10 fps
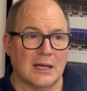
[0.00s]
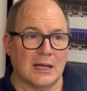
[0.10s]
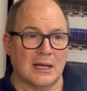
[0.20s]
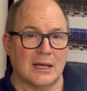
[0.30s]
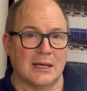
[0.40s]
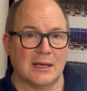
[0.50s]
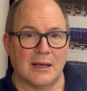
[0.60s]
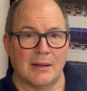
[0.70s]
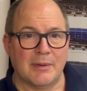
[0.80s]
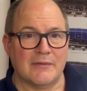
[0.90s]

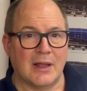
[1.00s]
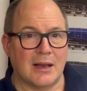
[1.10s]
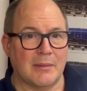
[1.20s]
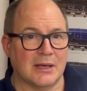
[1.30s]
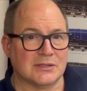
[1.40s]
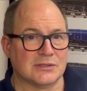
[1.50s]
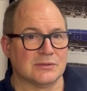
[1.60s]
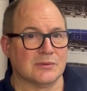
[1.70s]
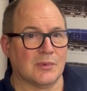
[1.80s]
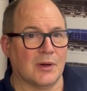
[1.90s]
a bit of LMS
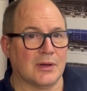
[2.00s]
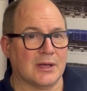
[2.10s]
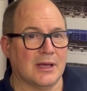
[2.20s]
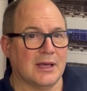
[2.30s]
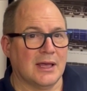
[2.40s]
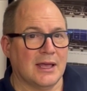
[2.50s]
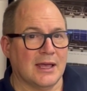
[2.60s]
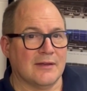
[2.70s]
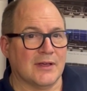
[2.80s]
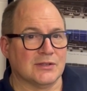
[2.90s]
work,
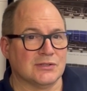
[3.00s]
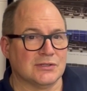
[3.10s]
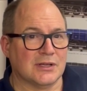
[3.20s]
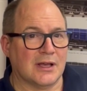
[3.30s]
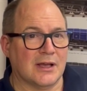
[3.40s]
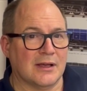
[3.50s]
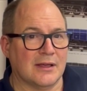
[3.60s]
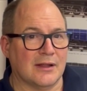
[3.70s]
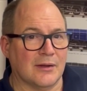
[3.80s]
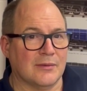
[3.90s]
if that's for
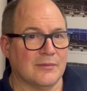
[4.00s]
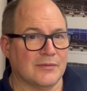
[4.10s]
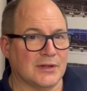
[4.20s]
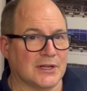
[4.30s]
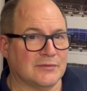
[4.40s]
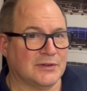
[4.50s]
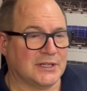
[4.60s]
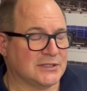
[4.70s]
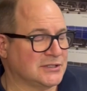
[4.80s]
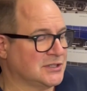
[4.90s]
your
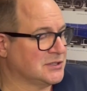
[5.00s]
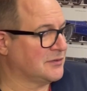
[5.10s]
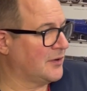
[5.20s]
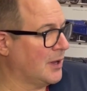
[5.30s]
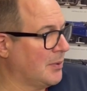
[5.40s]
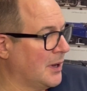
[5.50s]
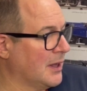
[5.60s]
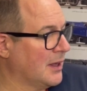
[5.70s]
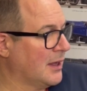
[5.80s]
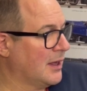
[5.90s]
duchesses to fly by.
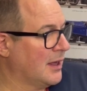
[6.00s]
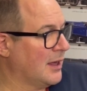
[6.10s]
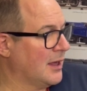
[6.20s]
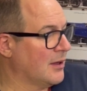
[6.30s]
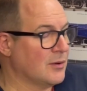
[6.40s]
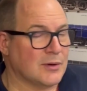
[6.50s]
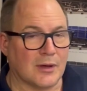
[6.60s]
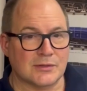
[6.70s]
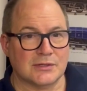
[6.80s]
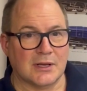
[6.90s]
Who
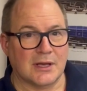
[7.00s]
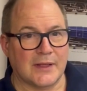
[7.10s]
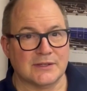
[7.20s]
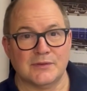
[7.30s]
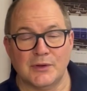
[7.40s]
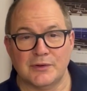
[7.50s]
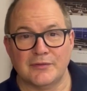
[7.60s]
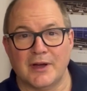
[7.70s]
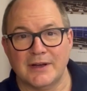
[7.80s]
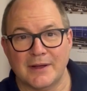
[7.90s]
knows? That's for you to
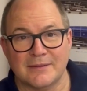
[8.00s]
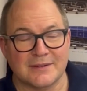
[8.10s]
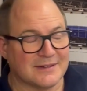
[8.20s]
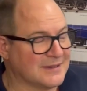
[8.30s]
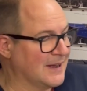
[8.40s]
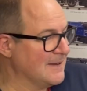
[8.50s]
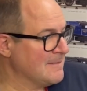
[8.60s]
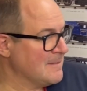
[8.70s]
find out. Okay.